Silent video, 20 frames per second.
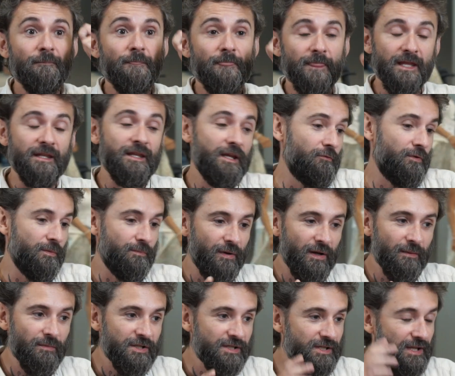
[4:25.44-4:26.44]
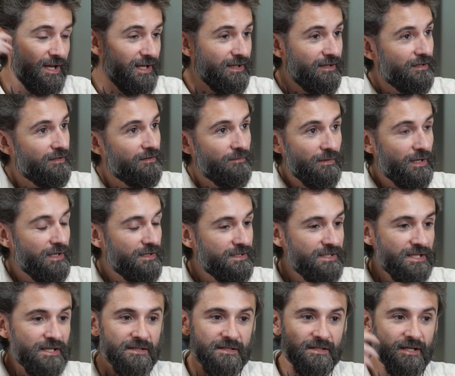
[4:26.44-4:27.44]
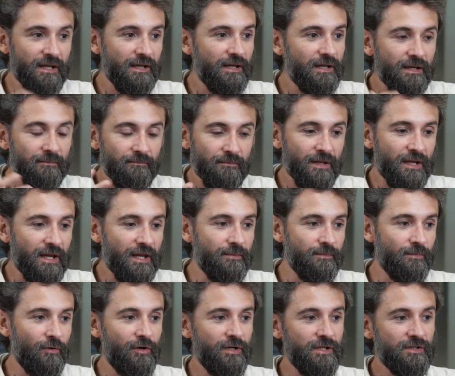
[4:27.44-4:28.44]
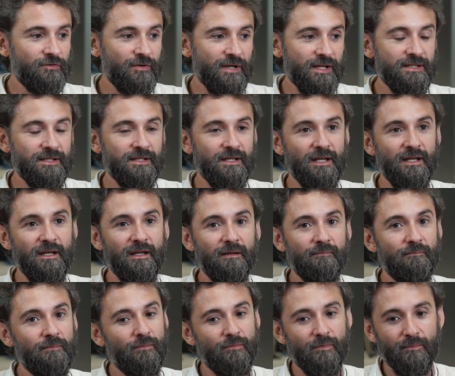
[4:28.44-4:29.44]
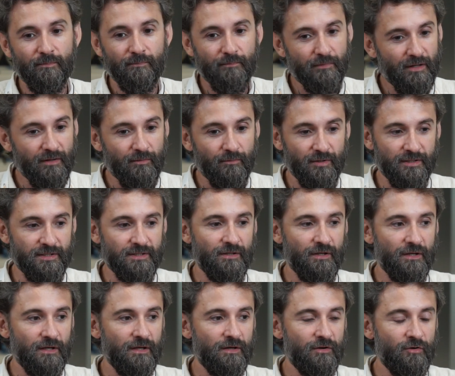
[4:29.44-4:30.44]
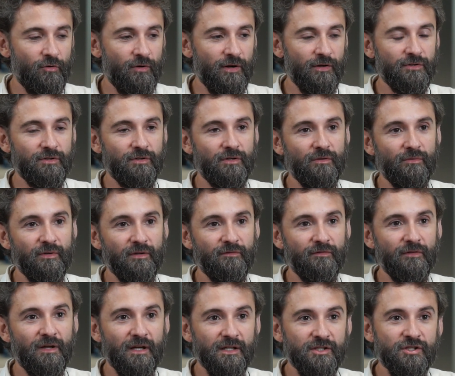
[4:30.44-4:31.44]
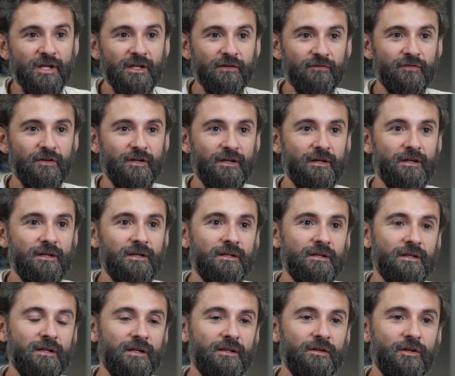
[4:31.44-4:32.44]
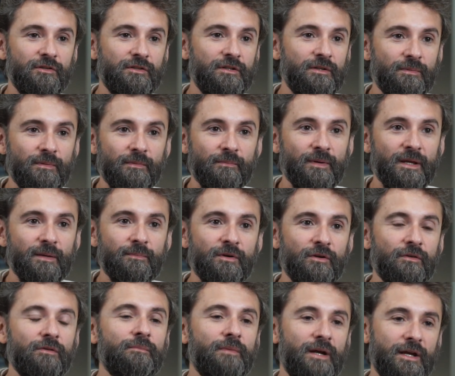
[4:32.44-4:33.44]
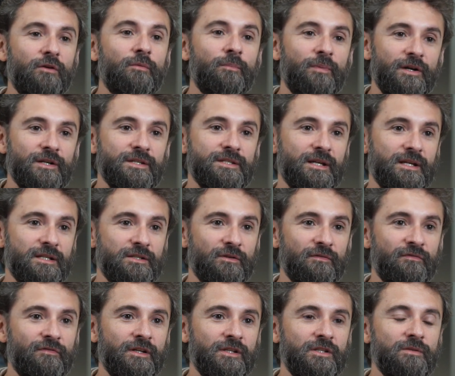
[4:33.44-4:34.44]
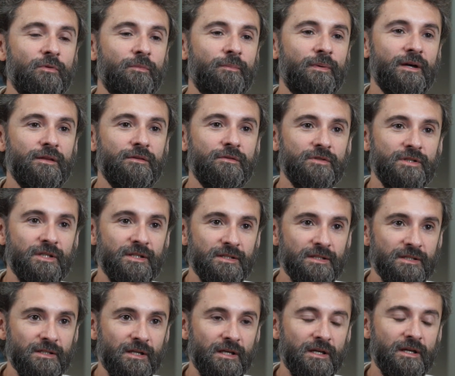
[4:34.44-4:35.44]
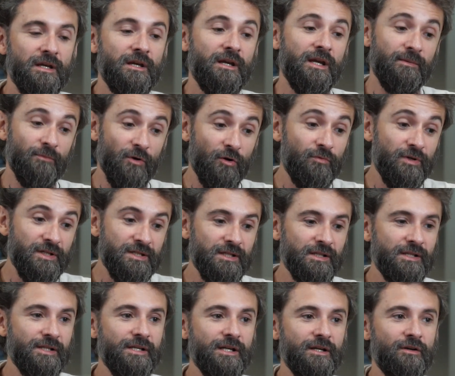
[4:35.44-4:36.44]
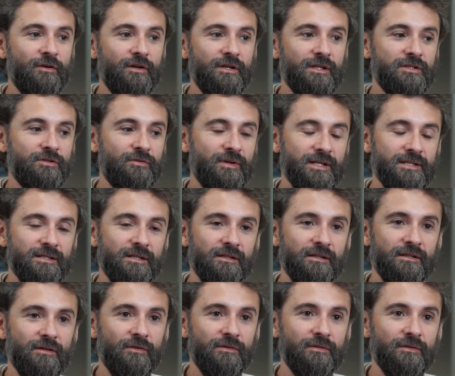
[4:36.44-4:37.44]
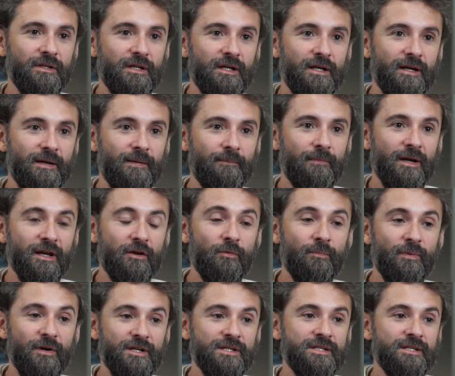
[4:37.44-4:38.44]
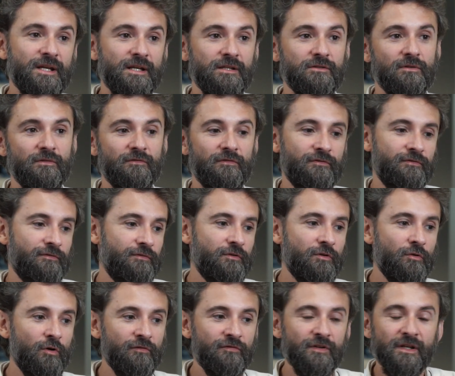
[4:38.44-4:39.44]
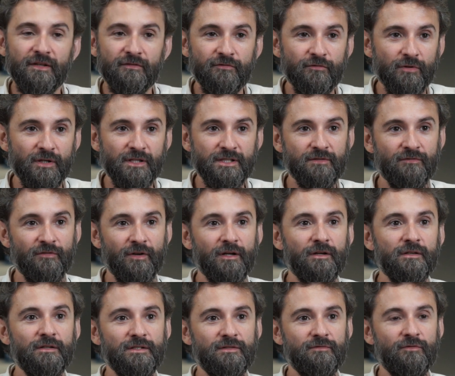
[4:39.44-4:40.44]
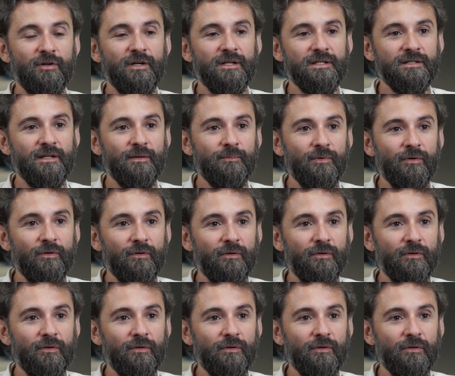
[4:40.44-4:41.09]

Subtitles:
And then we published that, and since then I became more interested. I was a co-author with Jennifer in another paper on mycoparasites of entomopathogens. And more recently I got interested on the mycoparasites of coffee leaf rust fungus, for example.